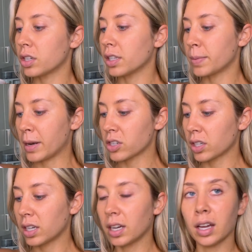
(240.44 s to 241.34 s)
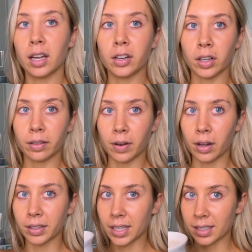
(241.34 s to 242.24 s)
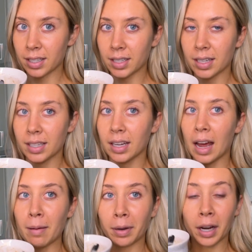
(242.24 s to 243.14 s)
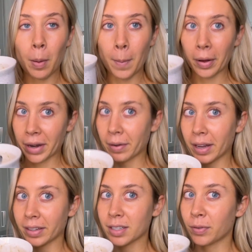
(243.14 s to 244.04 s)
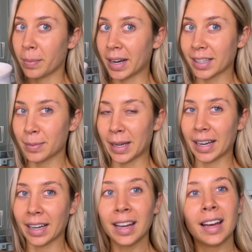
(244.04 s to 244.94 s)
especially during the fall. 'Tis the season. I'm gonna go mow down on this for my next meeting.